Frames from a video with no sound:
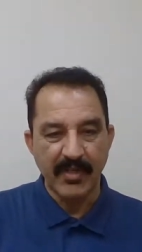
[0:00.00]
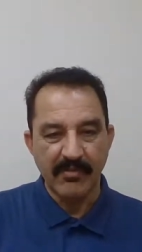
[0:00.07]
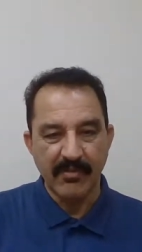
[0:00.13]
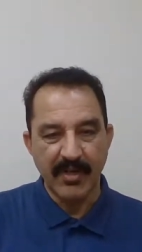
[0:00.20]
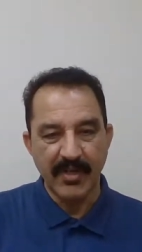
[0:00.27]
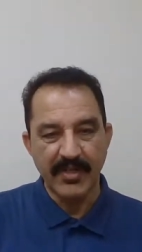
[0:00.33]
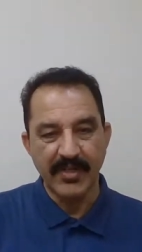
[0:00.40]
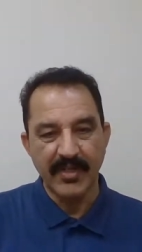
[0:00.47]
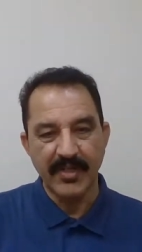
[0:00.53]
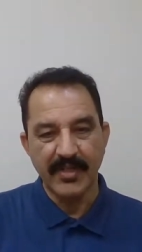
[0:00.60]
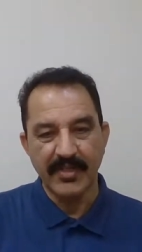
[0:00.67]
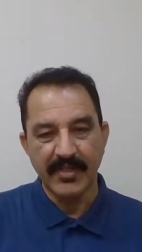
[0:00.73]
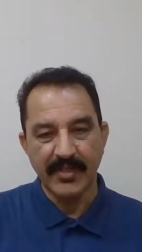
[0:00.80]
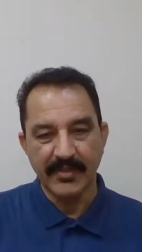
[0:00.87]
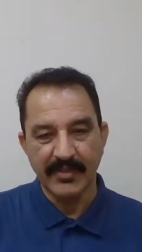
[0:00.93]
wide
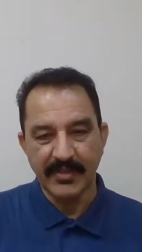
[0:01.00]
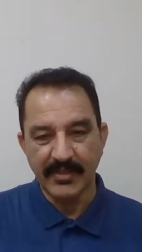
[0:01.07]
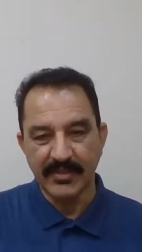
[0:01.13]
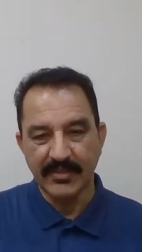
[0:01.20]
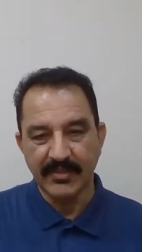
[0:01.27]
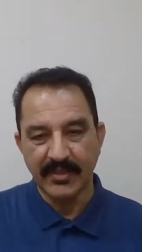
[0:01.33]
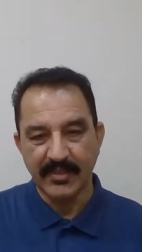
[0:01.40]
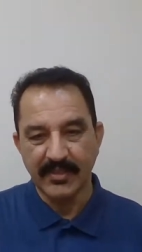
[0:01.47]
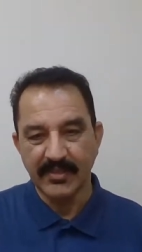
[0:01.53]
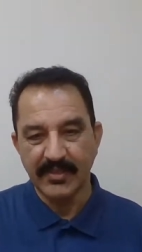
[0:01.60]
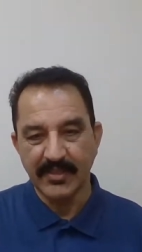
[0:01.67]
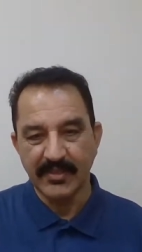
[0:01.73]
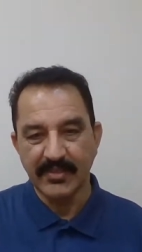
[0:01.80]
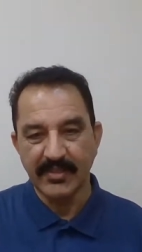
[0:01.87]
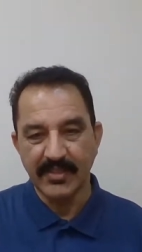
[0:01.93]
and at least
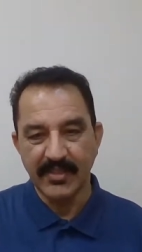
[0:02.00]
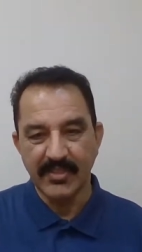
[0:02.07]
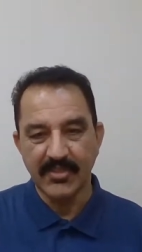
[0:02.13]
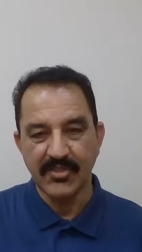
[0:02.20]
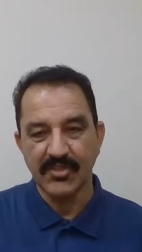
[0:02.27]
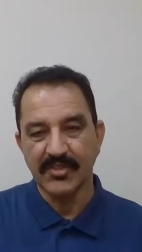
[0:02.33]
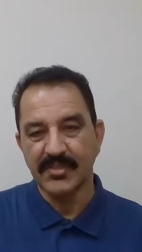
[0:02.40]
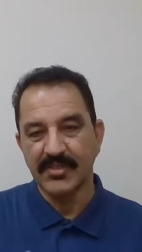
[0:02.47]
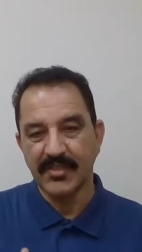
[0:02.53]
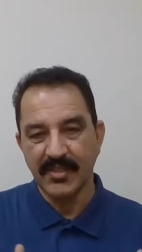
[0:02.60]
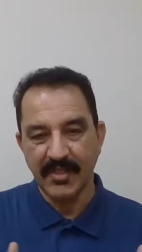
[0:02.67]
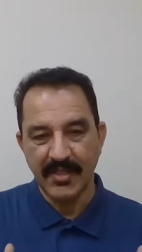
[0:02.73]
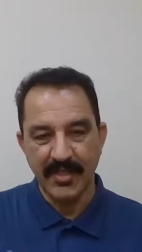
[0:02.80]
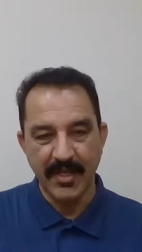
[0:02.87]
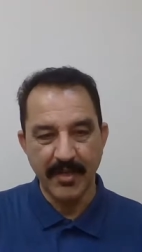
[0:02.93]
36 inches
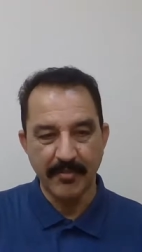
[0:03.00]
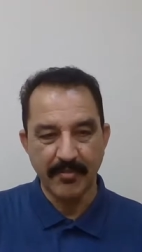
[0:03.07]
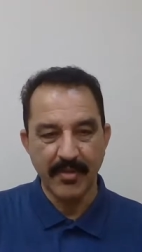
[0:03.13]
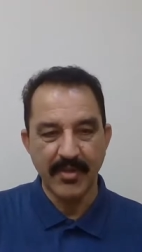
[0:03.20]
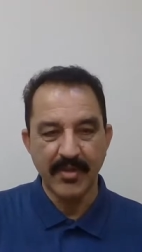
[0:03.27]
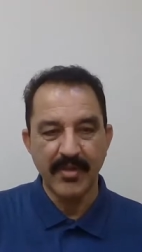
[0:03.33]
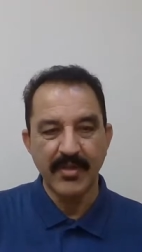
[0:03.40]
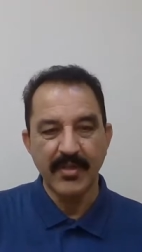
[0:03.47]
deep.